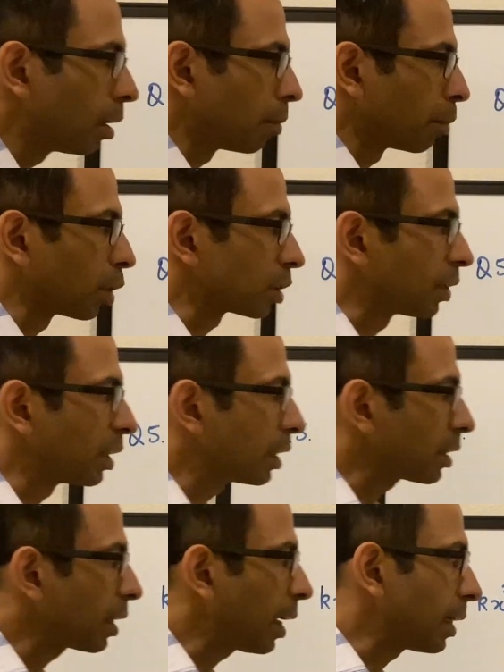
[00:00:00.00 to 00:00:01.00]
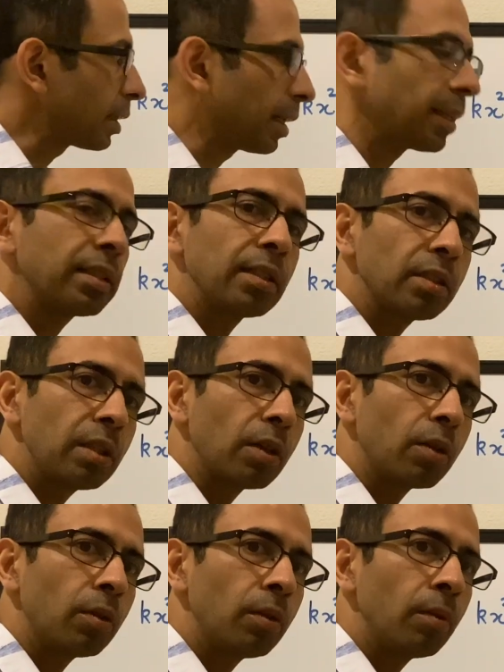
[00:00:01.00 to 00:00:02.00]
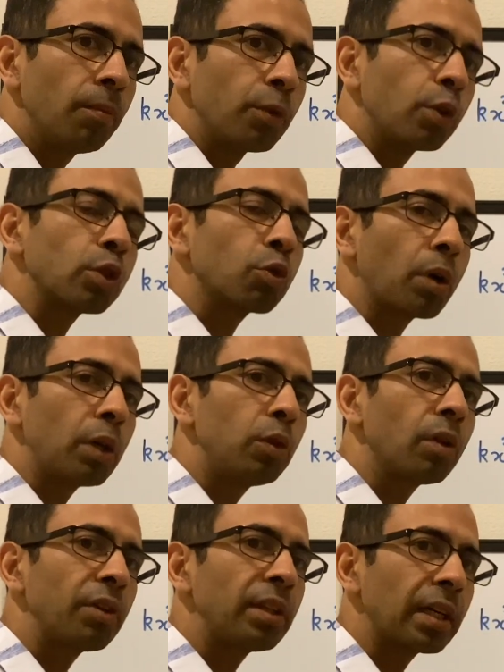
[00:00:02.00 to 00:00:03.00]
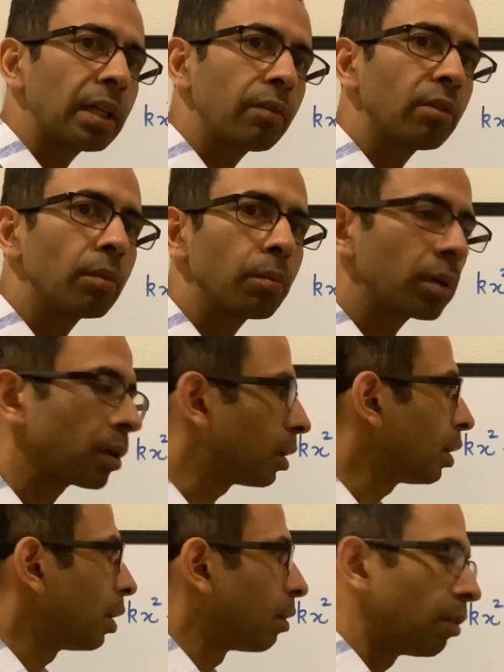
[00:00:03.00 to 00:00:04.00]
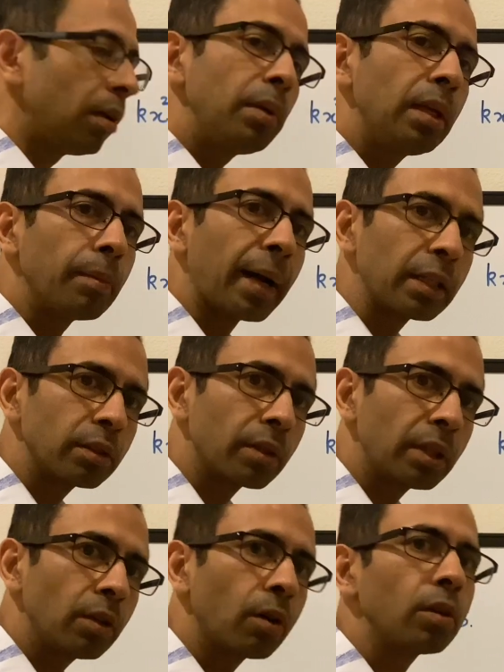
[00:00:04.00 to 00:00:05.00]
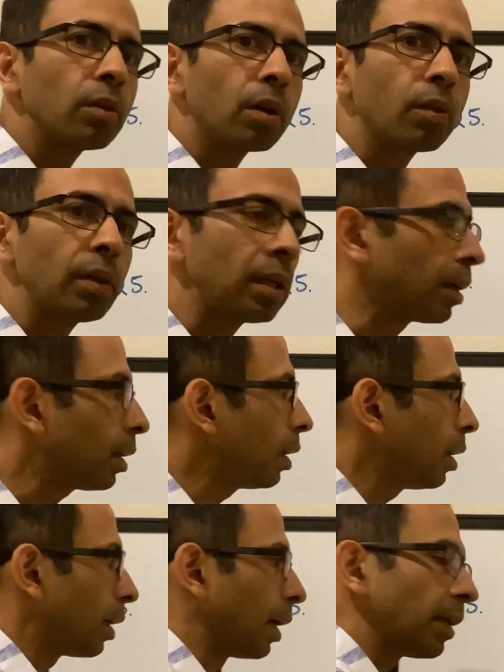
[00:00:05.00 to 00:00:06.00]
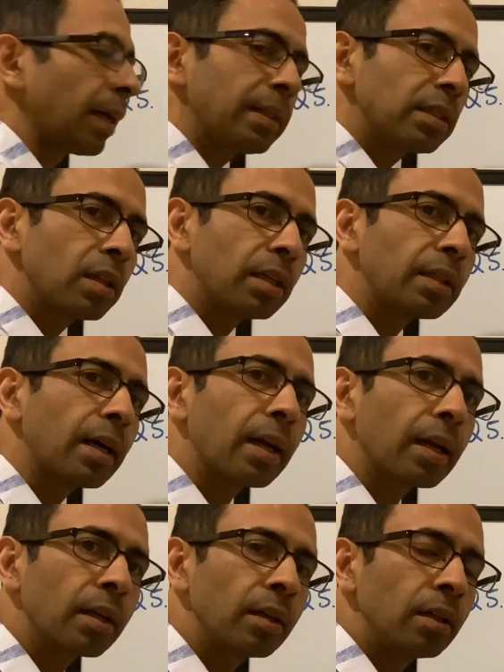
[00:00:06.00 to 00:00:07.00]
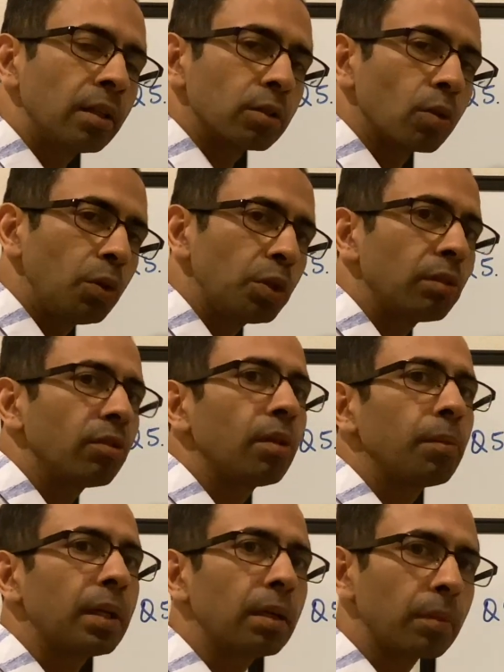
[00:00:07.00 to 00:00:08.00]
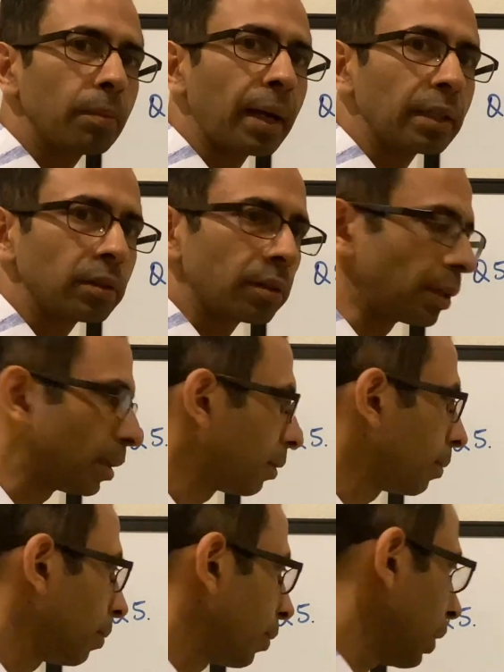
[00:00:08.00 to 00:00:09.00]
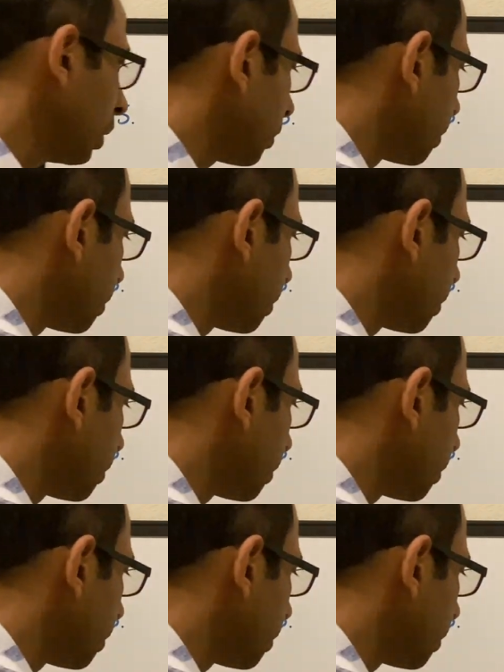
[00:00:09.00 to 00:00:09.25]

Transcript: Because when this guy is less than 0, the square root of a negative number will be imaginary or not real, and hence the entire solution will become imaginary, right?